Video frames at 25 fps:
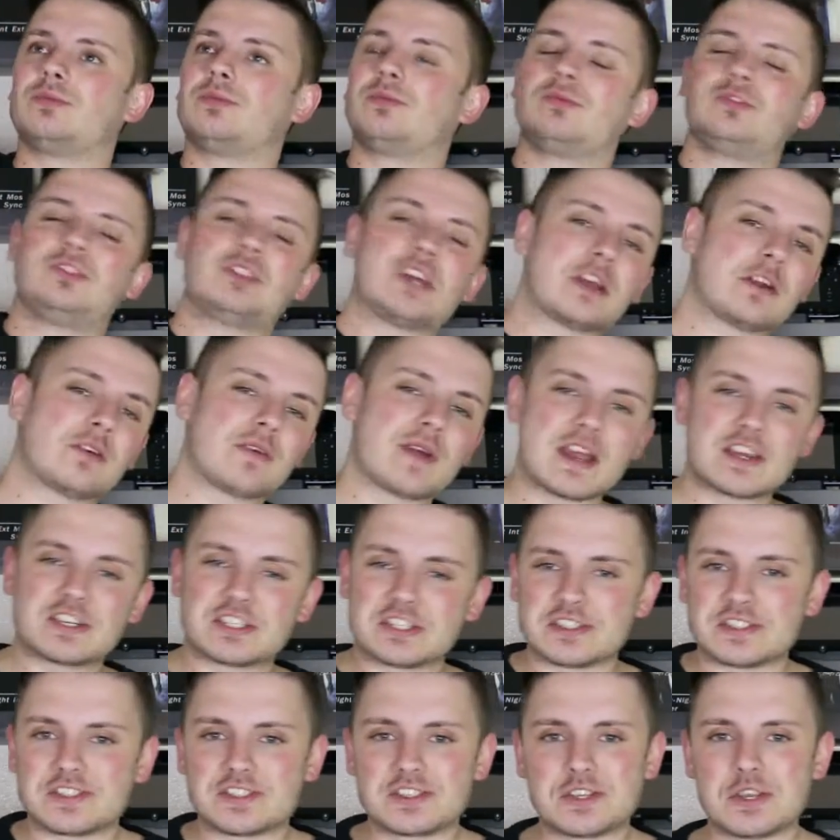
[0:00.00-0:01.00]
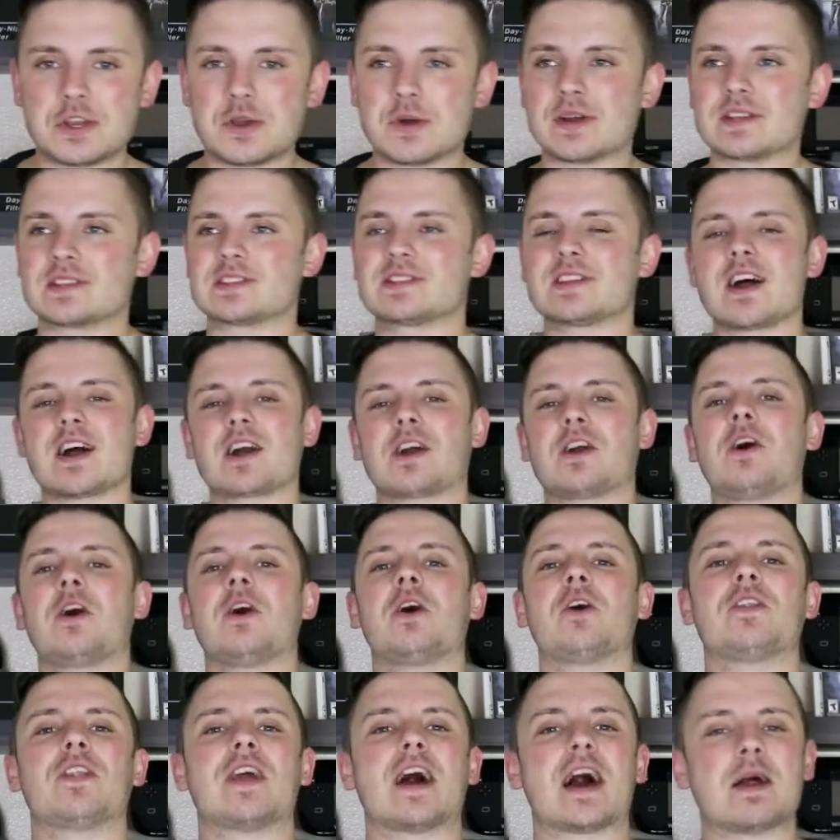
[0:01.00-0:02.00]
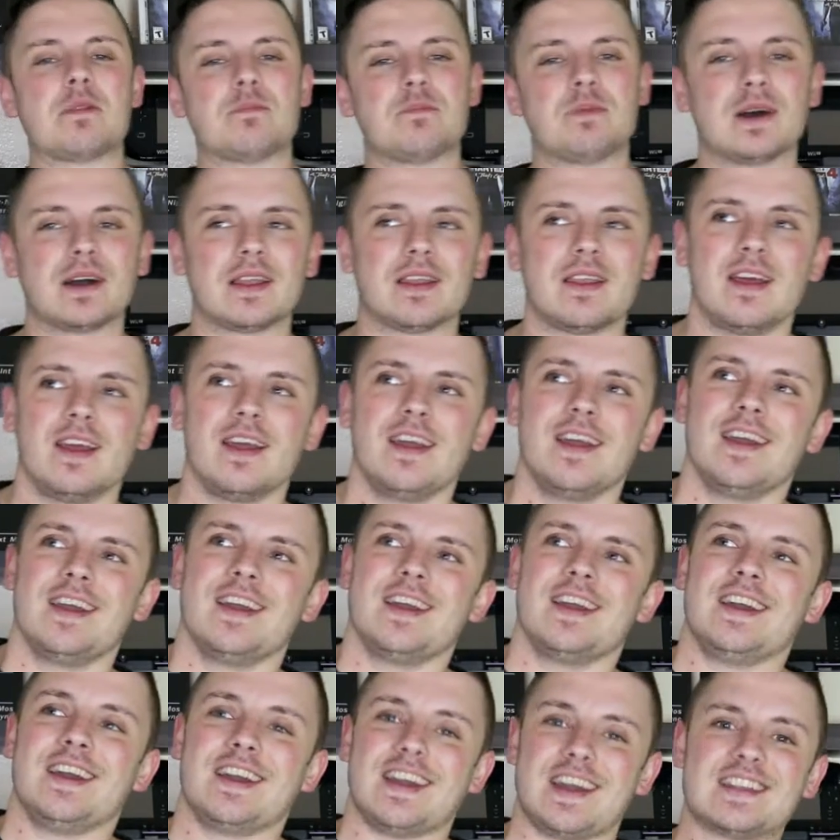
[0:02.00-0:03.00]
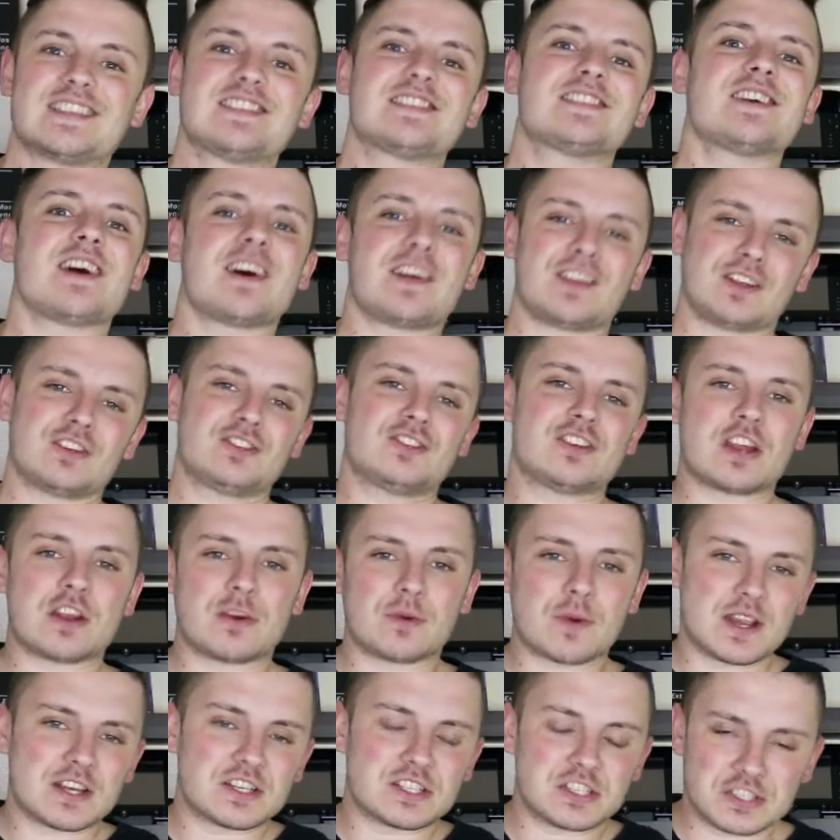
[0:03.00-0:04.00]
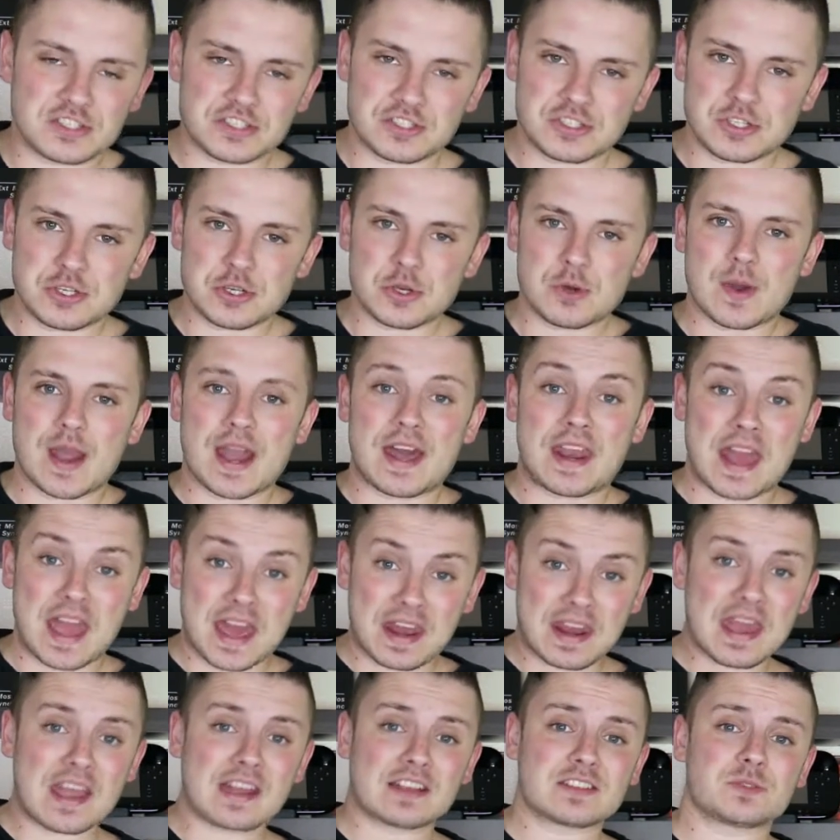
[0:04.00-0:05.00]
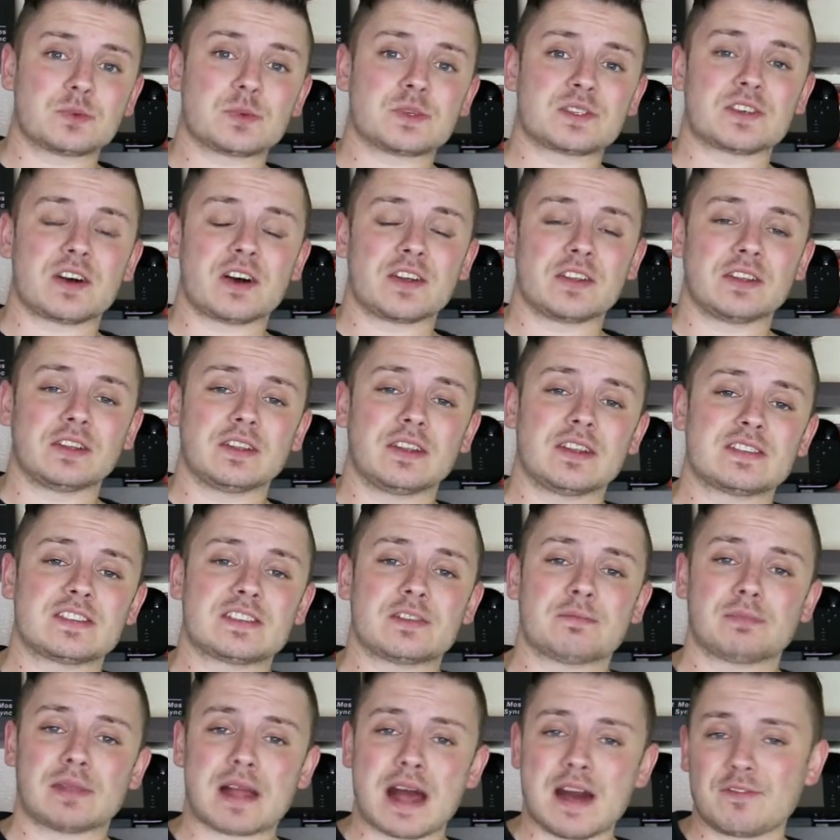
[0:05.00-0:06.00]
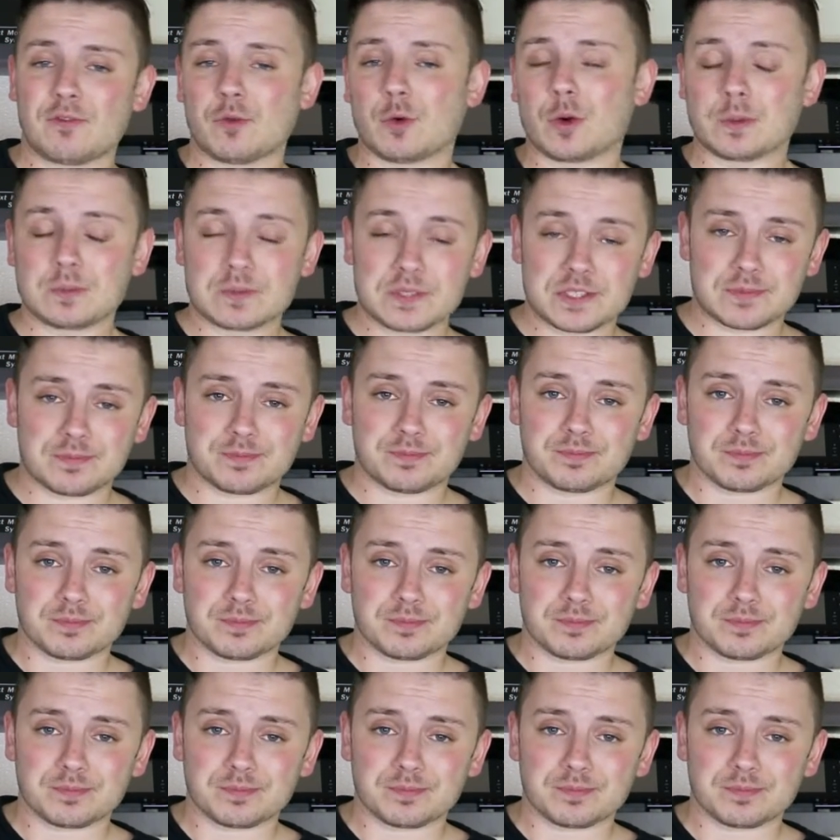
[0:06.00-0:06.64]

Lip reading: Generations 2. It's not called that, but it's Sonic Generations 2, and NX was on the list of platforms.